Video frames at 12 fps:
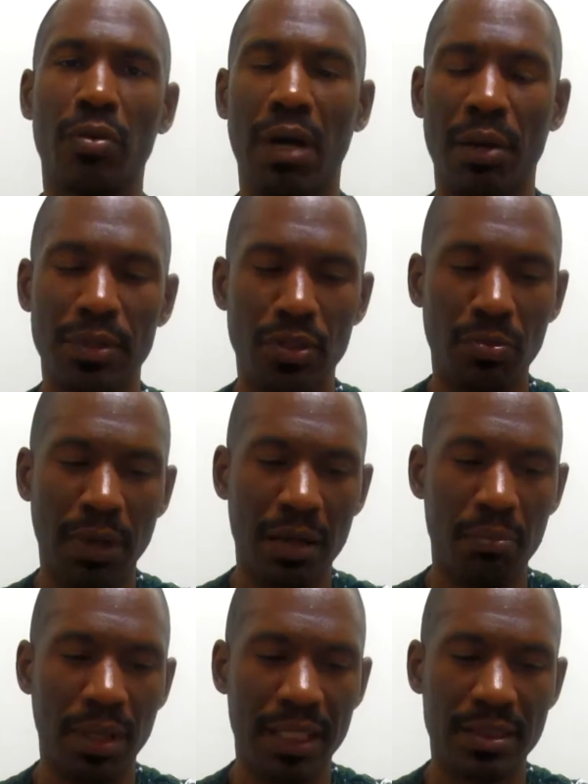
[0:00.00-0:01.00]
I will do my
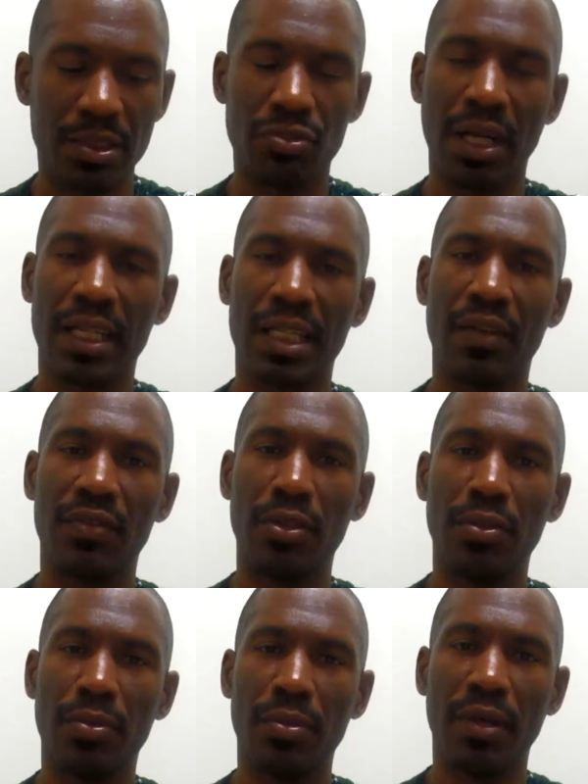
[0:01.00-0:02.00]
best to try to give
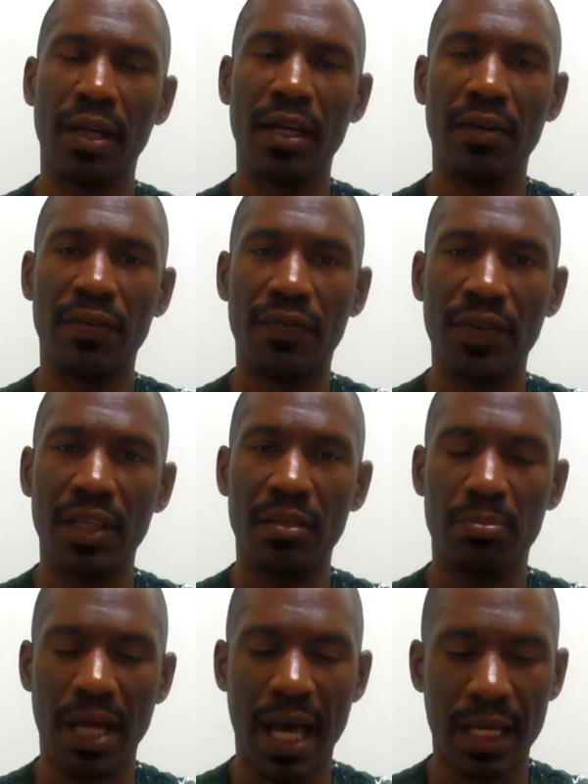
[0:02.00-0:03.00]
you
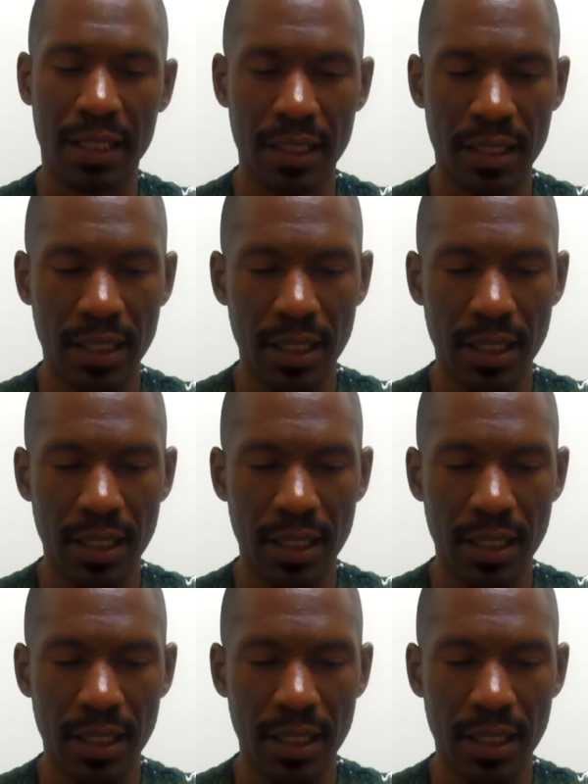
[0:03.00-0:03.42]
feedback.